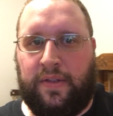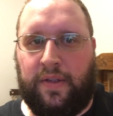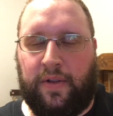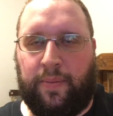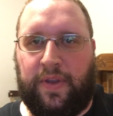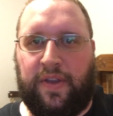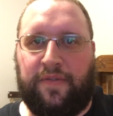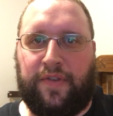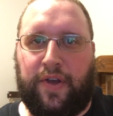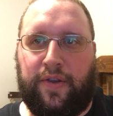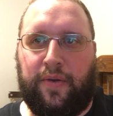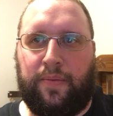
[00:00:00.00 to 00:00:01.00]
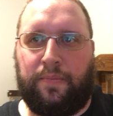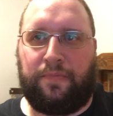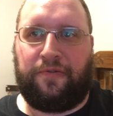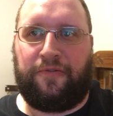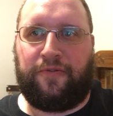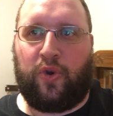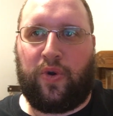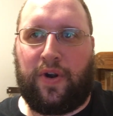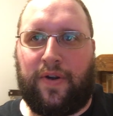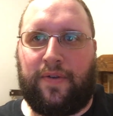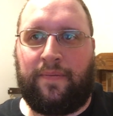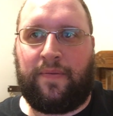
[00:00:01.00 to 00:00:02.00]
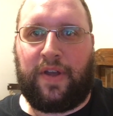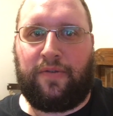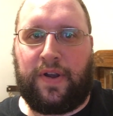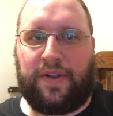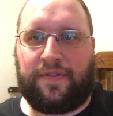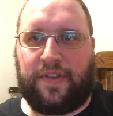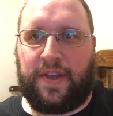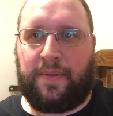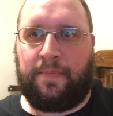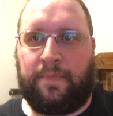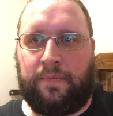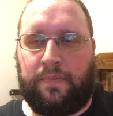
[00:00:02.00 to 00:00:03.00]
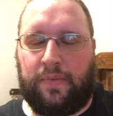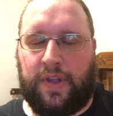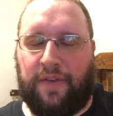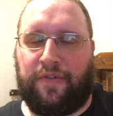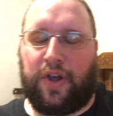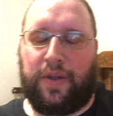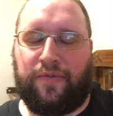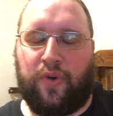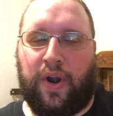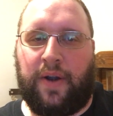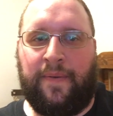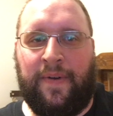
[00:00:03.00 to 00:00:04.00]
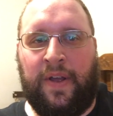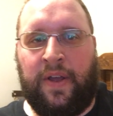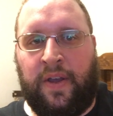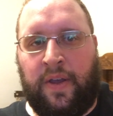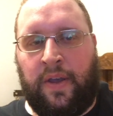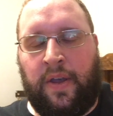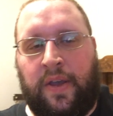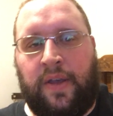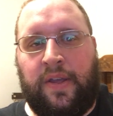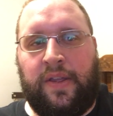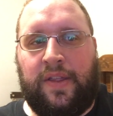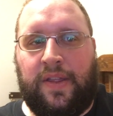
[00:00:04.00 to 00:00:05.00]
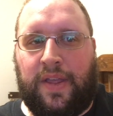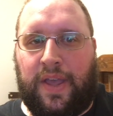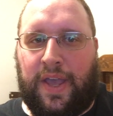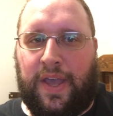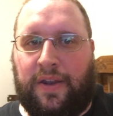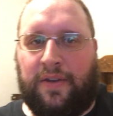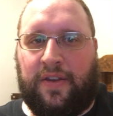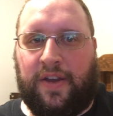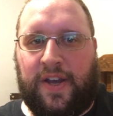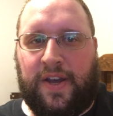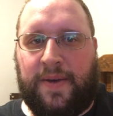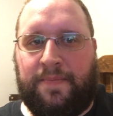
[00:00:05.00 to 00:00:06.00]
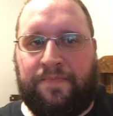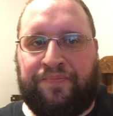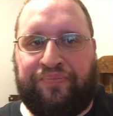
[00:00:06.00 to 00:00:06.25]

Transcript: It'll be volume 4, I want to say. Yeah, volume 4. And I